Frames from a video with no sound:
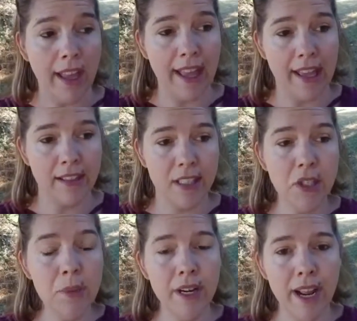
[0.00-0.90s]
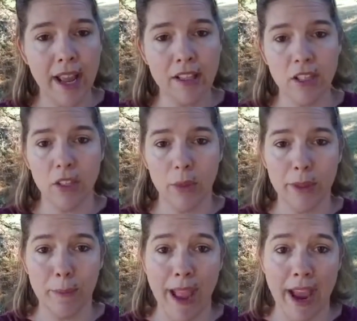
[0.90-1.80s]
And this one has to do
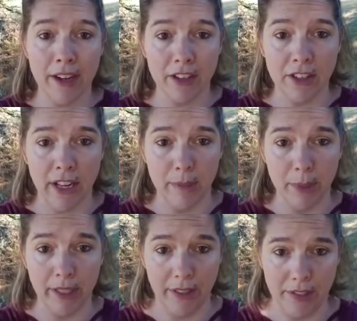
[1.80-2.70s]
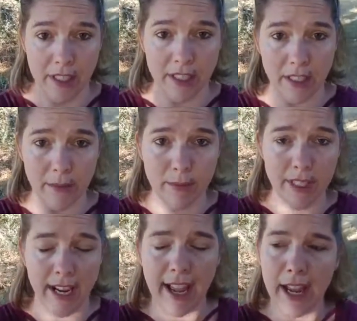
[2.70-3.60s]
with patterns and belief systems.
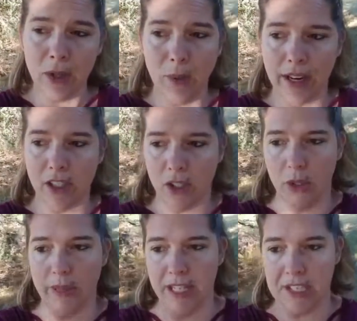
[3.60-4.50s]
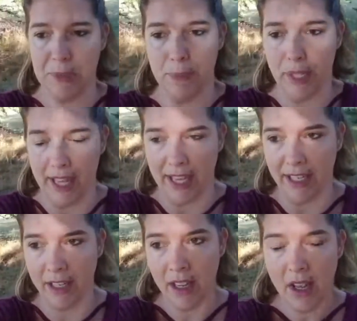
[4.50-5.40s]
And I kind of wanted to
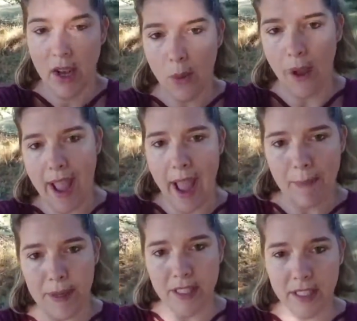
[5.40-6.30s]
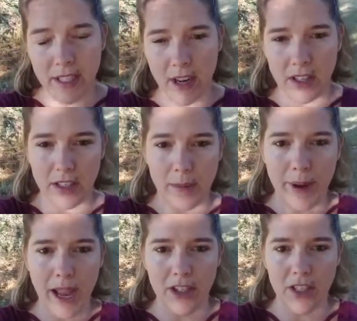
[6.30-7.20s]
explain what happens in our
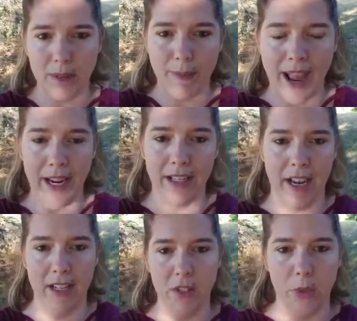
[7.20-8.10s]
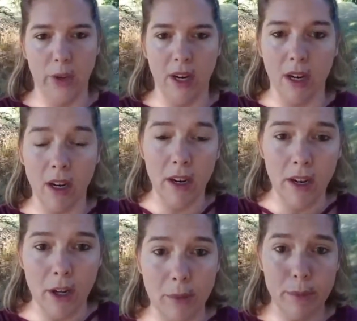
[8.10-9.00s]
subconscious mind as we're
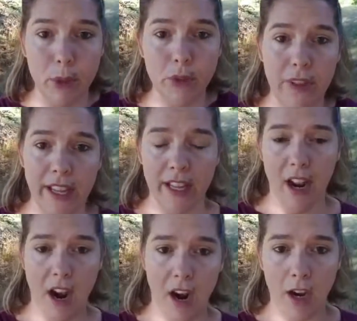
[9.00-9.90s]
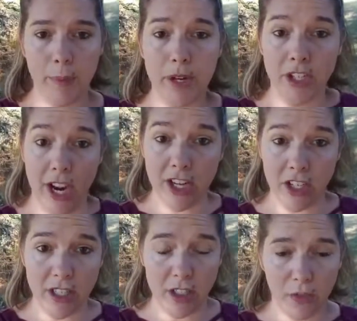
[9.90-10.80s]
moving our
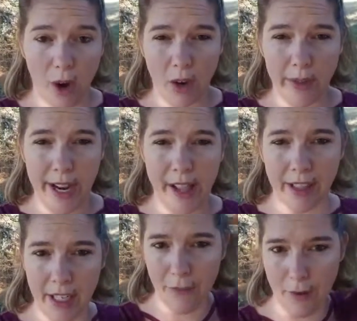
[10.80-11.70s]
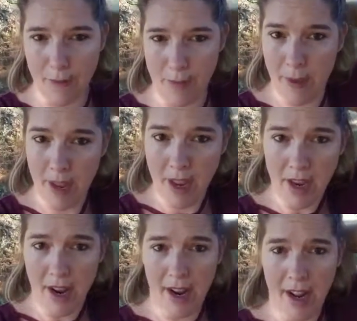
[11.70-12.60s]
projections for our reality from the,
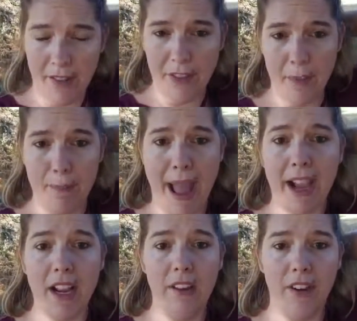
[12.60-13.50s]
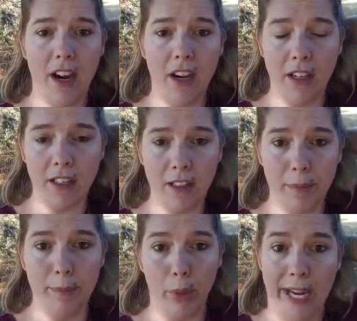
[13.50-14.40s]
uh, the back of our
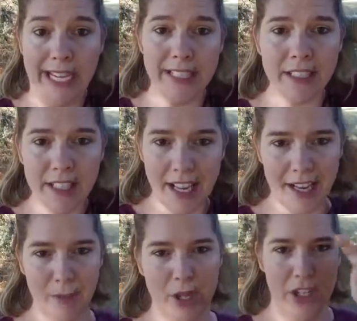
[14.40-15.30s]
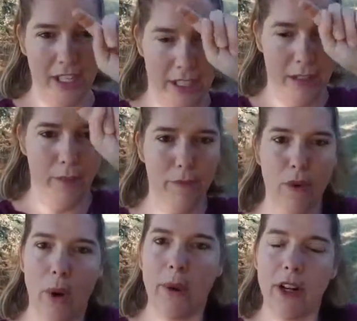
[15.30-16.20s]
brains and projecting them
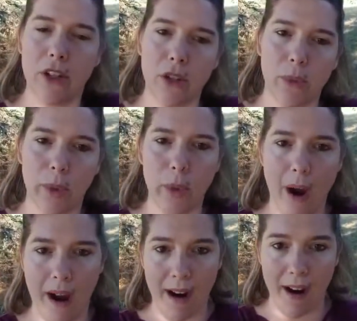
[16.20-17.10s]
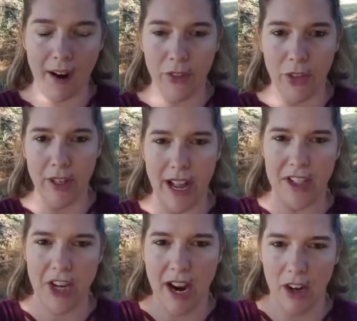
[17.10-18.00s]
forward through our third eye
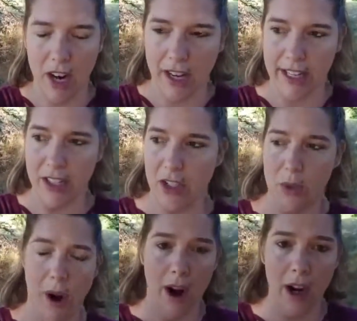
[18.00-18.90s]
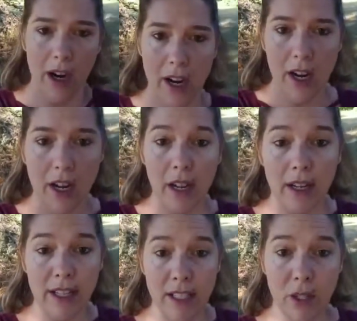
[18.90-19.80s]
chakra into our
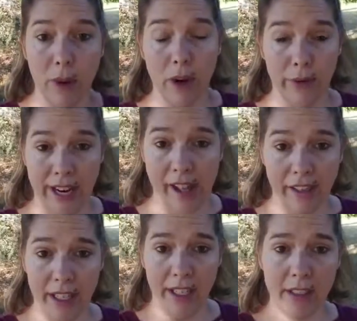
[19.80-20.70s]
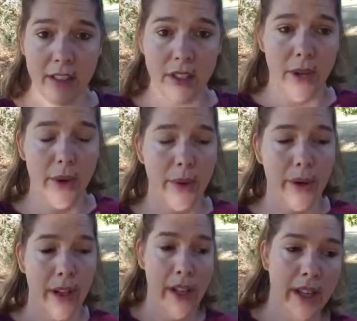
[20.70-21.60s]
into our reality. So,
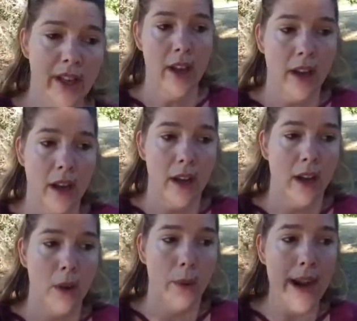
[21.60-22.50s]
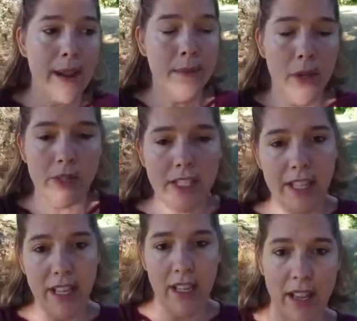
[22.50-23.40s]
what I'm
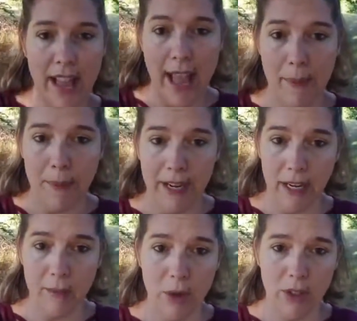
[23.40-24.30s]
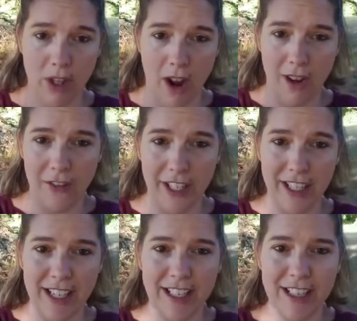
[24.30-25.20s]
noticing happening most
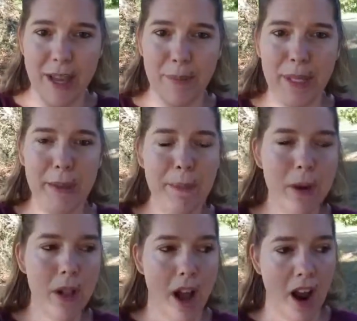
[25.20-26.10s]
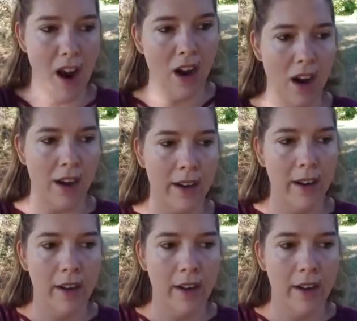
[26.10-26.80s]
often is that people are